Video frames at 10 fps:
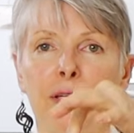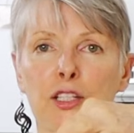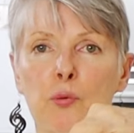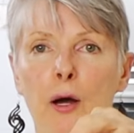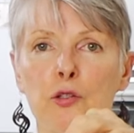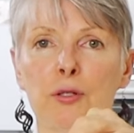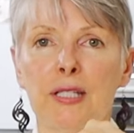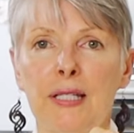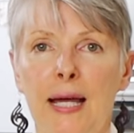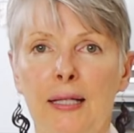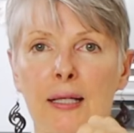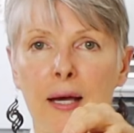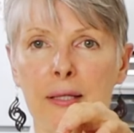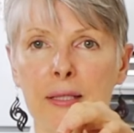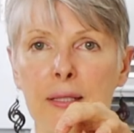That's why you see that
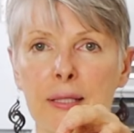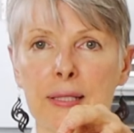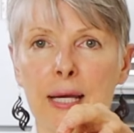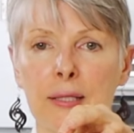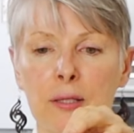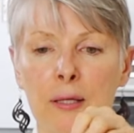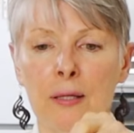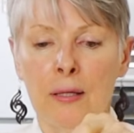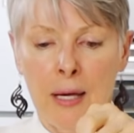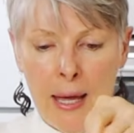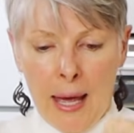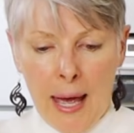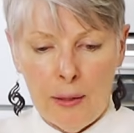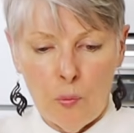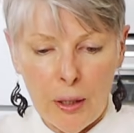line in the center.
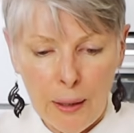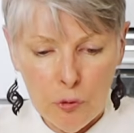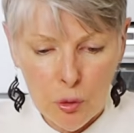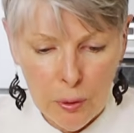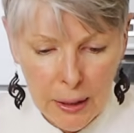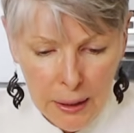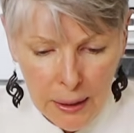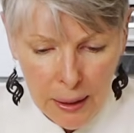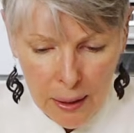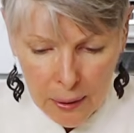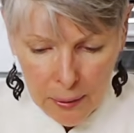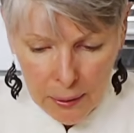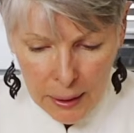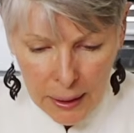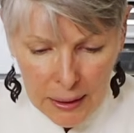And what I'm doing here
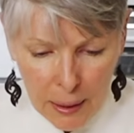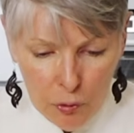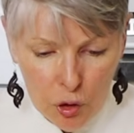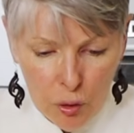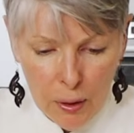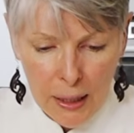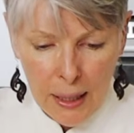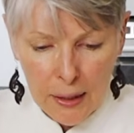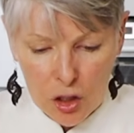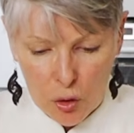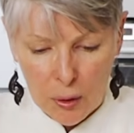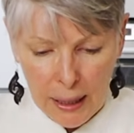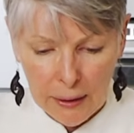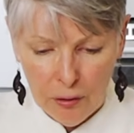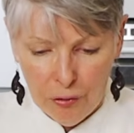is I'm doing it so
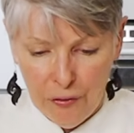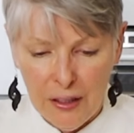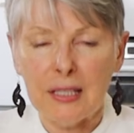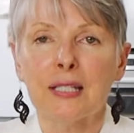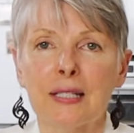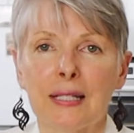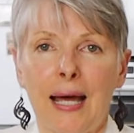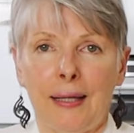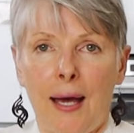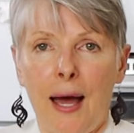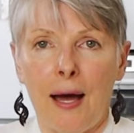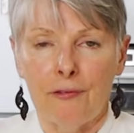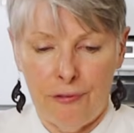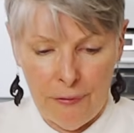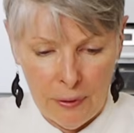that it fits that
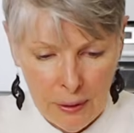half.